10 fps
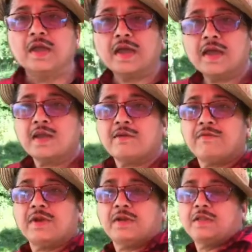And
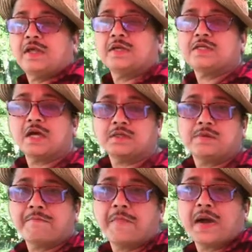even they tucked
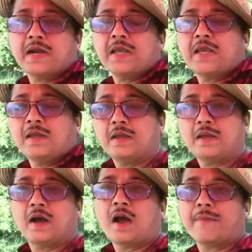money
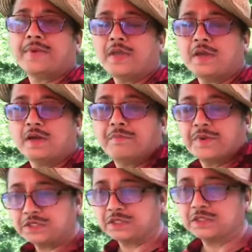up here,
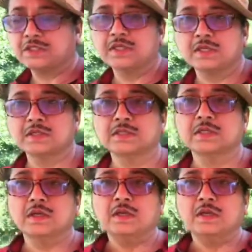precious things.